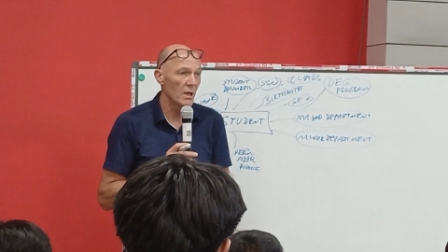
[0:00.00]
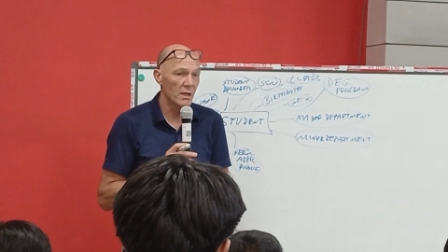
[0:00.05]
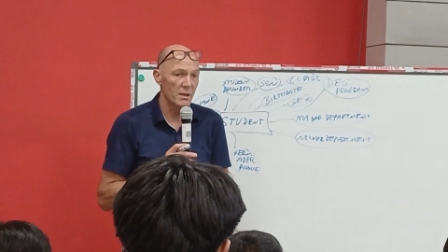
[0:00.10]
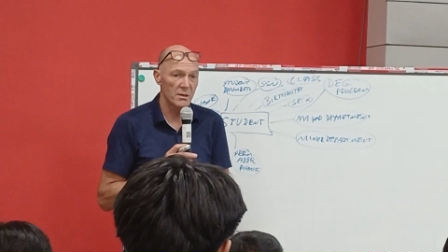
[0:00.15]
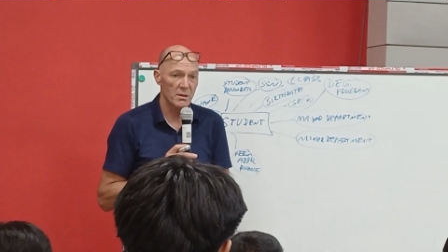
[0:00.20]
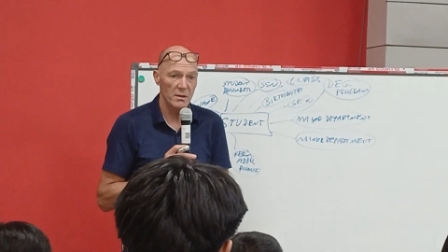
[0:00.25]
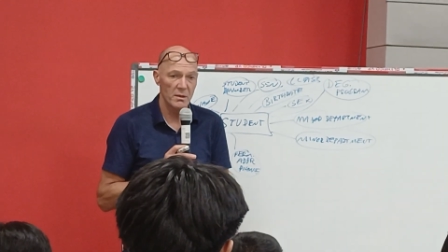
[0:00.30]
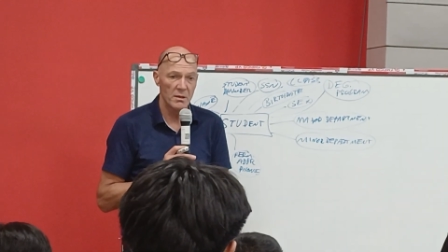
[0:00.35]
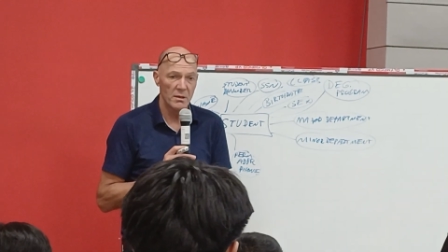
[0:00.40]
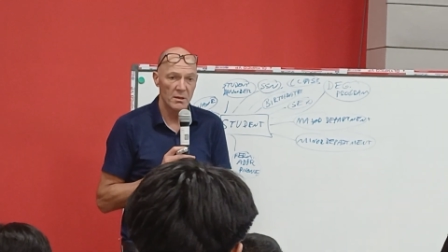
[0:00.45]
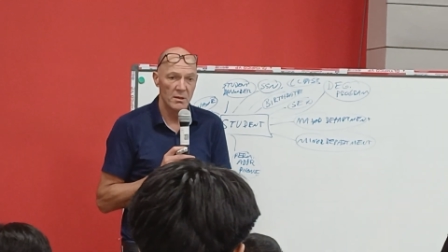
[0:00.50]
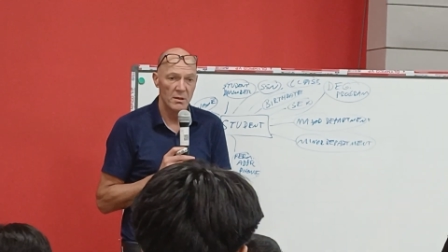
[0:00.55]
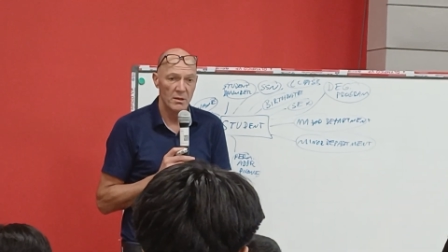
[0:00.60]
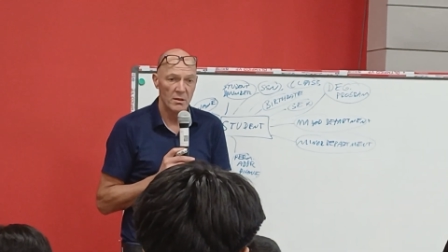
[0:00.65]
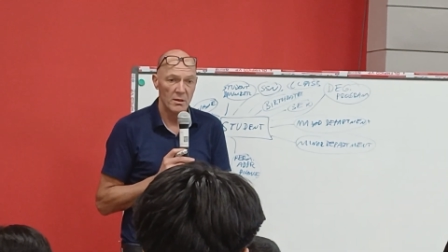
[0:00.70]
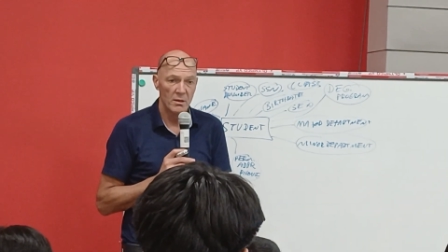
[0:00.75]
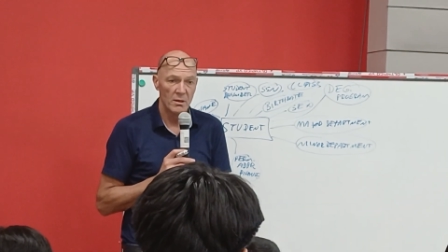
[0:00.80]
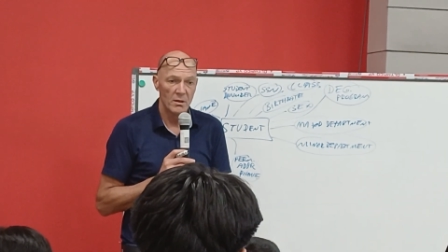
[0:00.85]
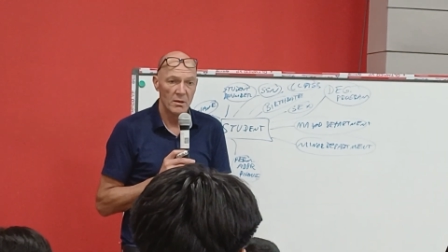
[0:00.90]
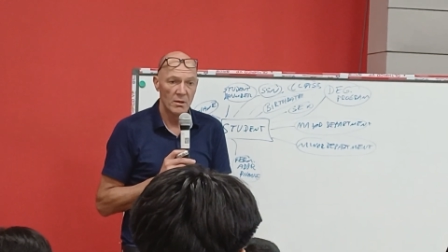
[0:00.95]
ask.
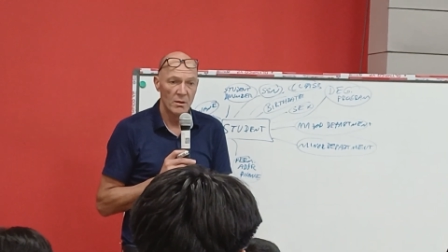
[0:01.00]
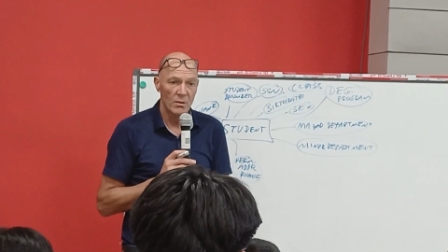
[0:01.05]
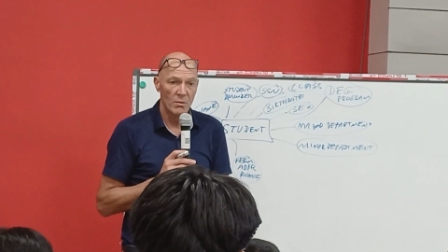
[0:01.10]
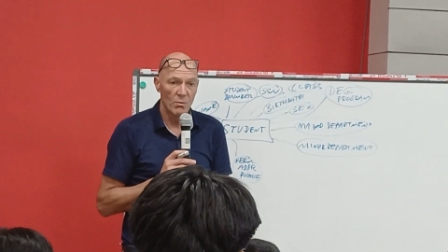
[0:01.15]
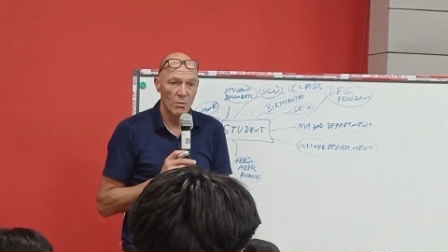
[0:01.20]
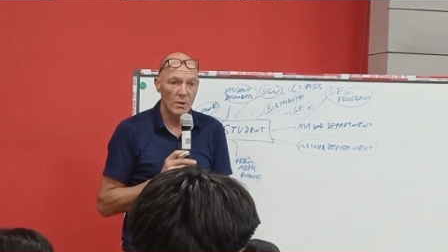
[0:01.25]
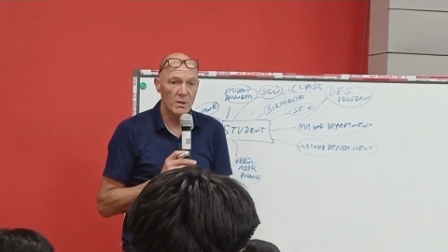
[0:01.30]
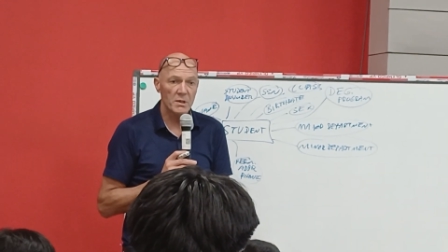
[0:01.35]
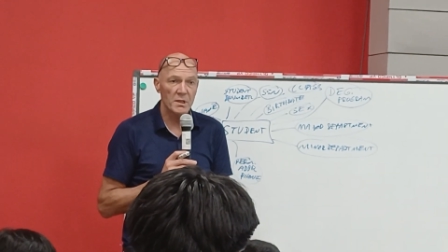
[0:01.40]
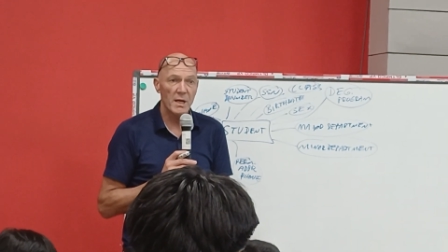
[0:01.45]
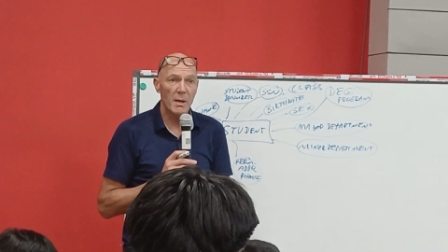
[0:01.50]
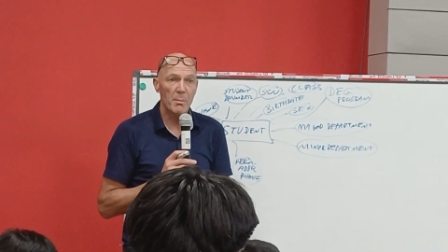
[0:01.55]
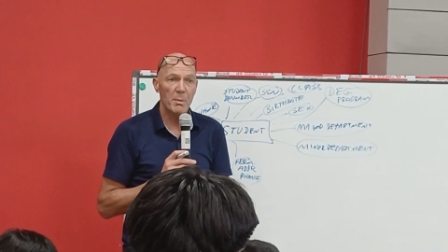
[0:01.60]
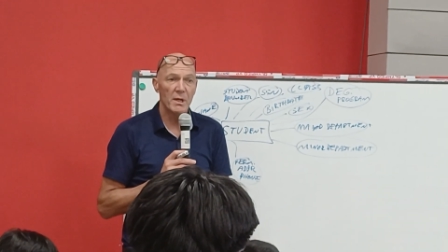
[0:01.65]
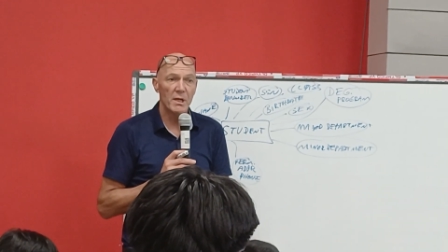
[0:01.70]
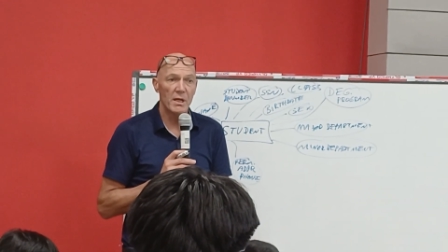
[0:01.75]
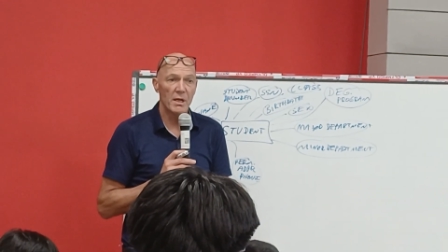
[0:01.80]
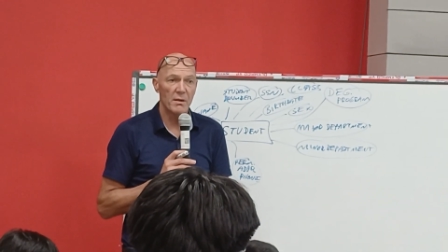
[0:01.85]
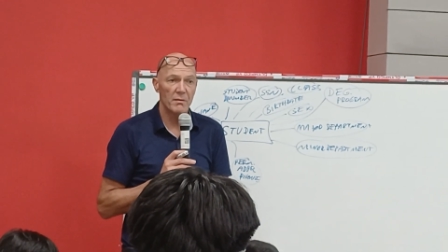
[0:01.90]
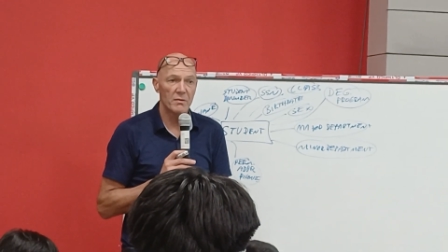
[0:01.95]
What's
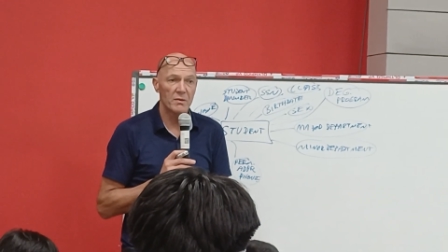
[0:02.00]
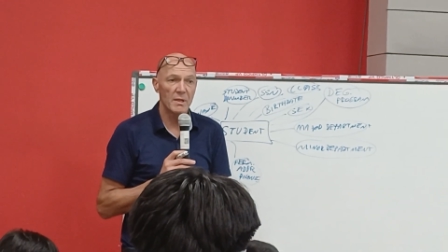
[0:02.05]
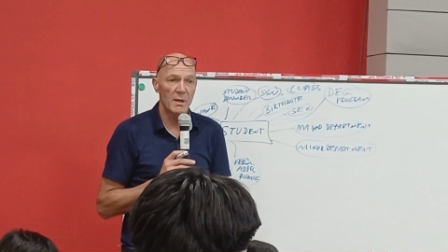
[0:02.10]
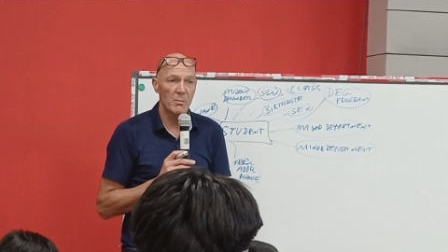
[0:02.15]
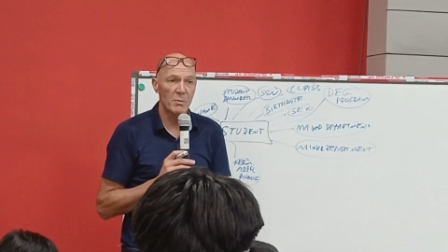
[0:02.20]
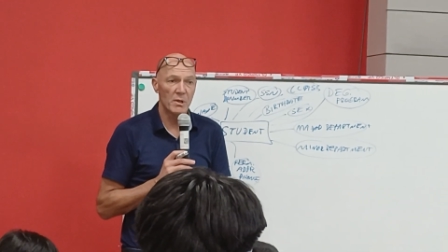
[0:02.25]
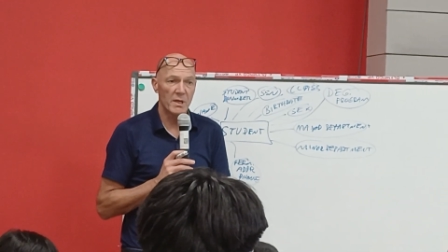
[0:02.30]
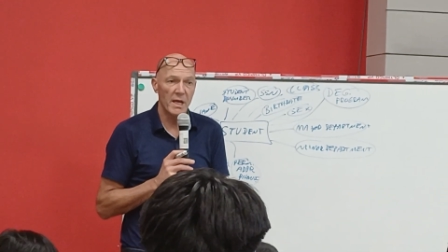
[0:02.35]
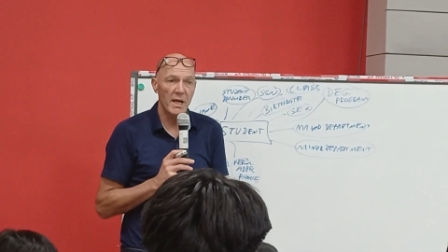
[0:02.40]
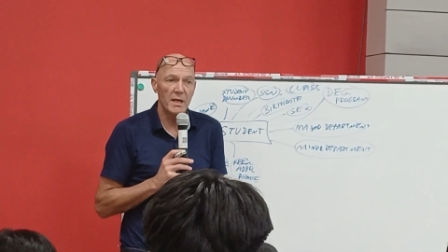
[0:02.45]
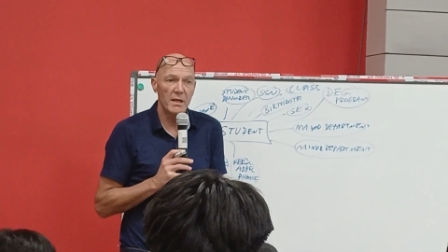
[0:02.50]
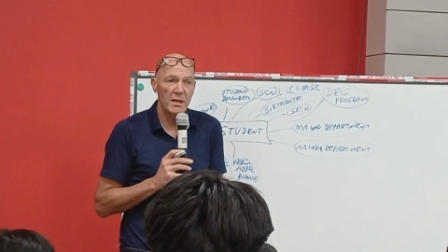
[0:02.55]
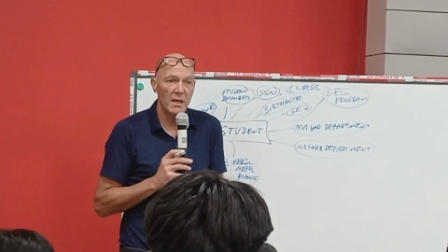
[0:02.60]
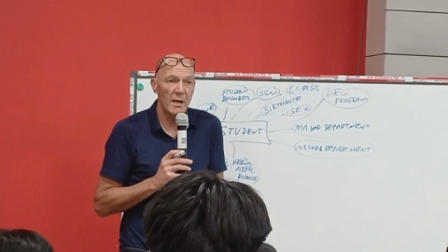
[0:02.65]
happening if someone can?